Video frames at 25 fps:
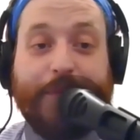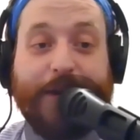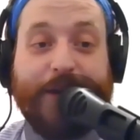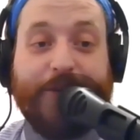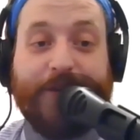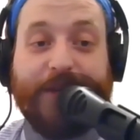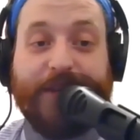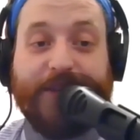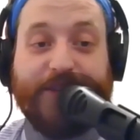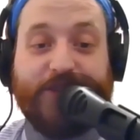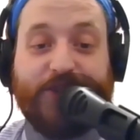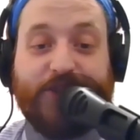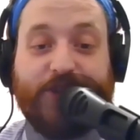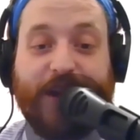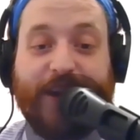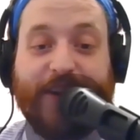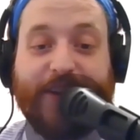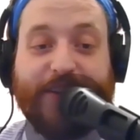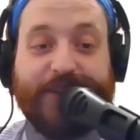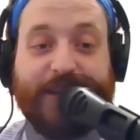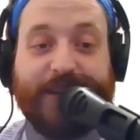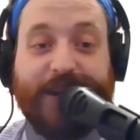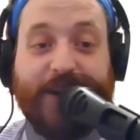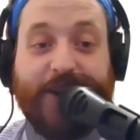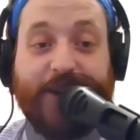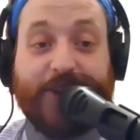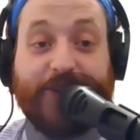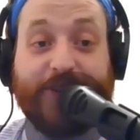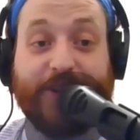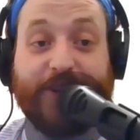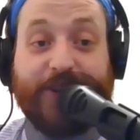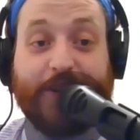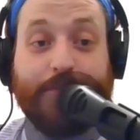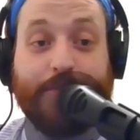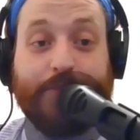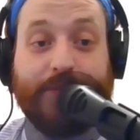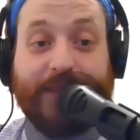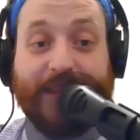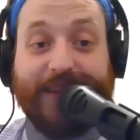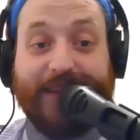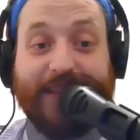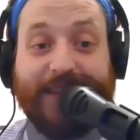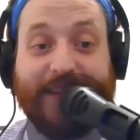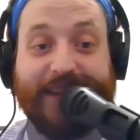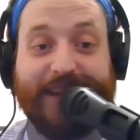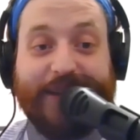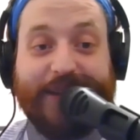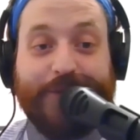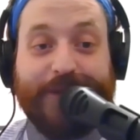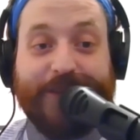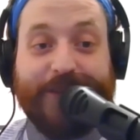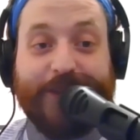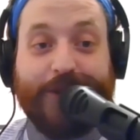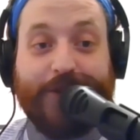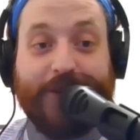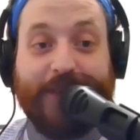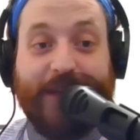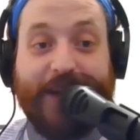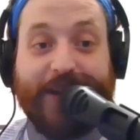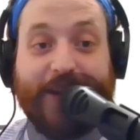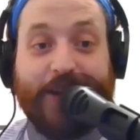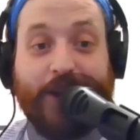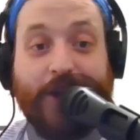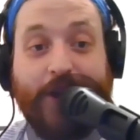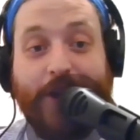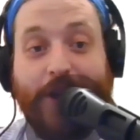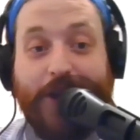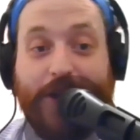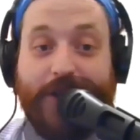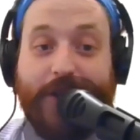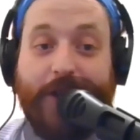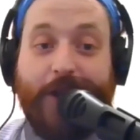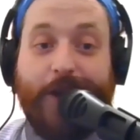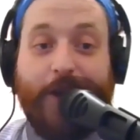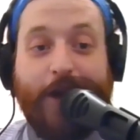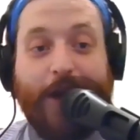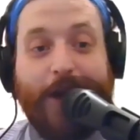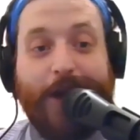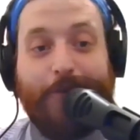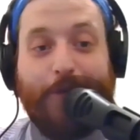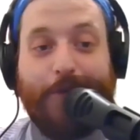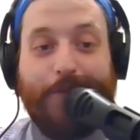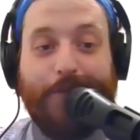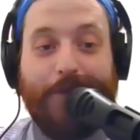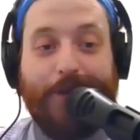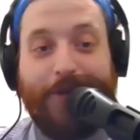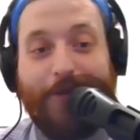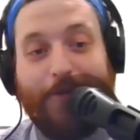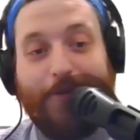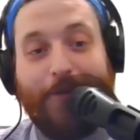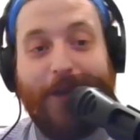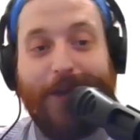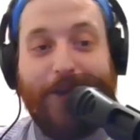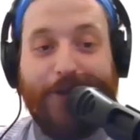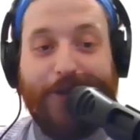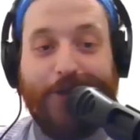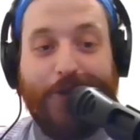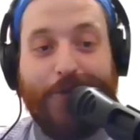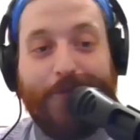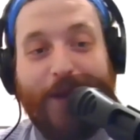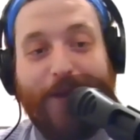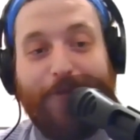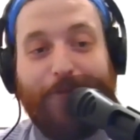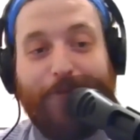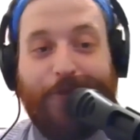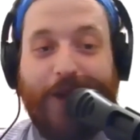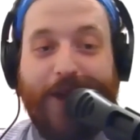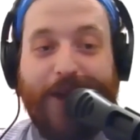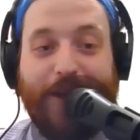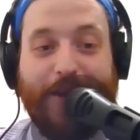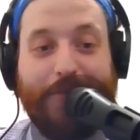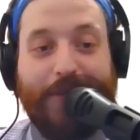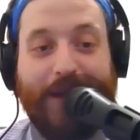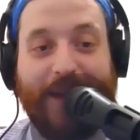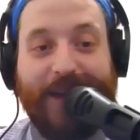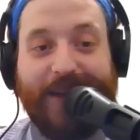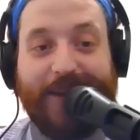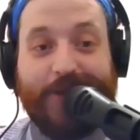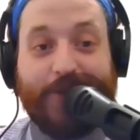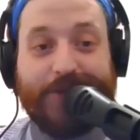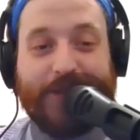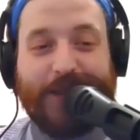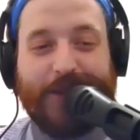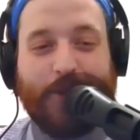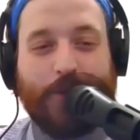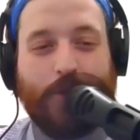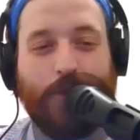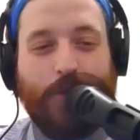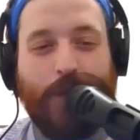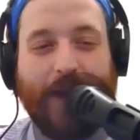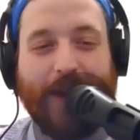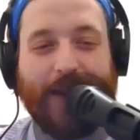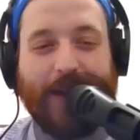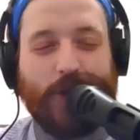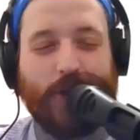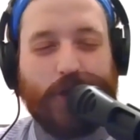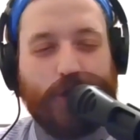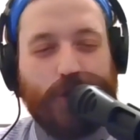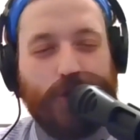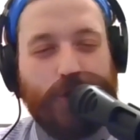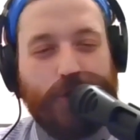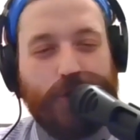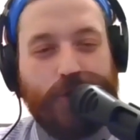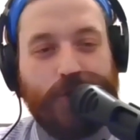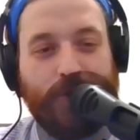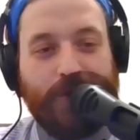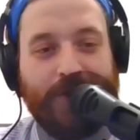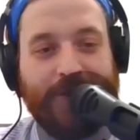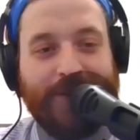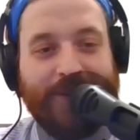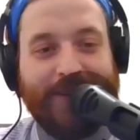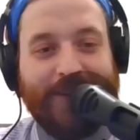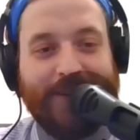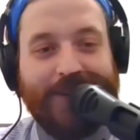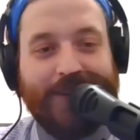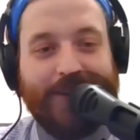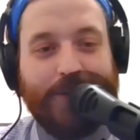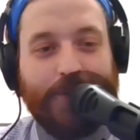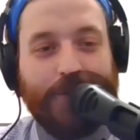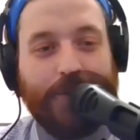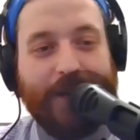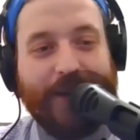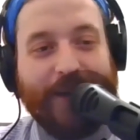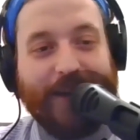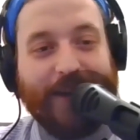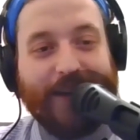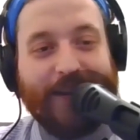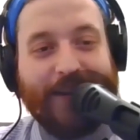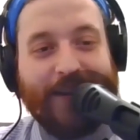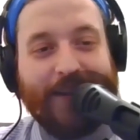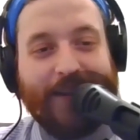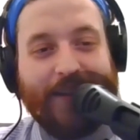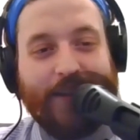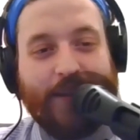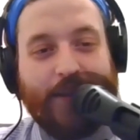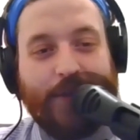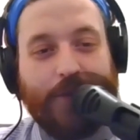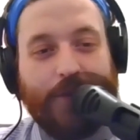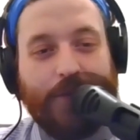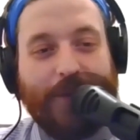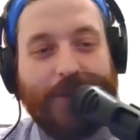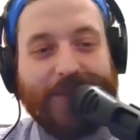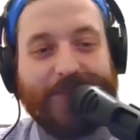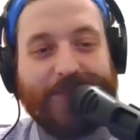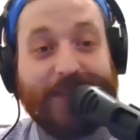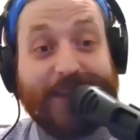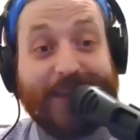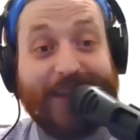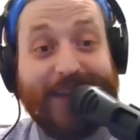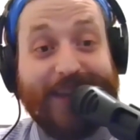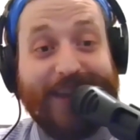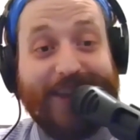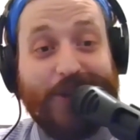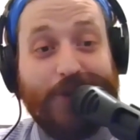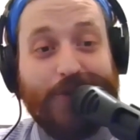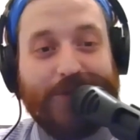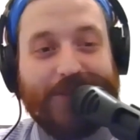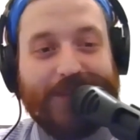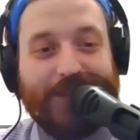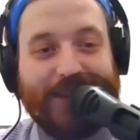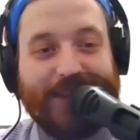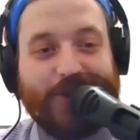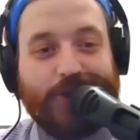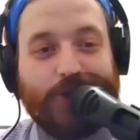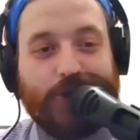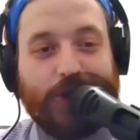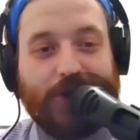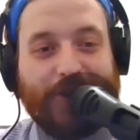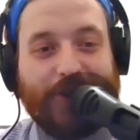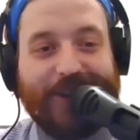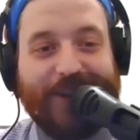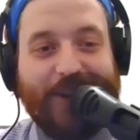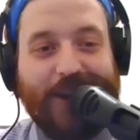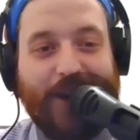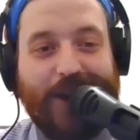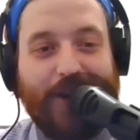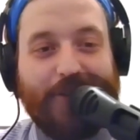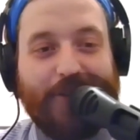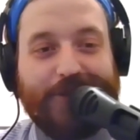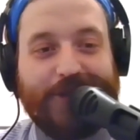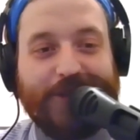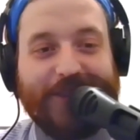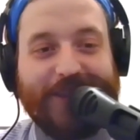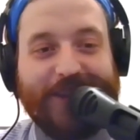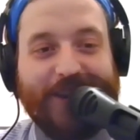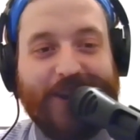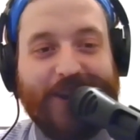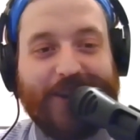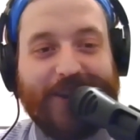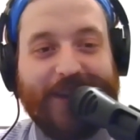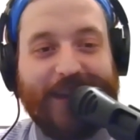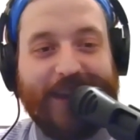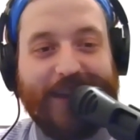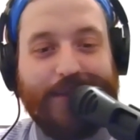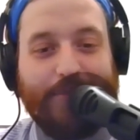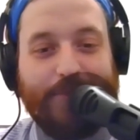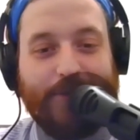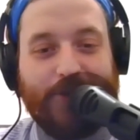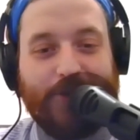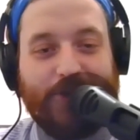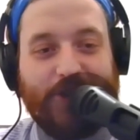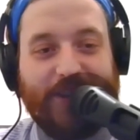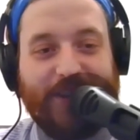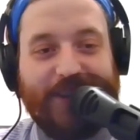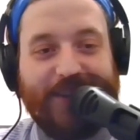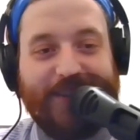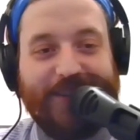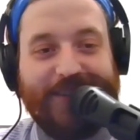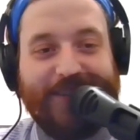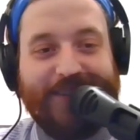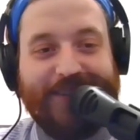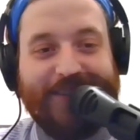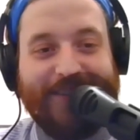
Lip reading: about his child character completely, and when they were like, I remember, you're my friend, man, I was like, wait, who? Wait, the kid who was like jerking off to the arcade machine?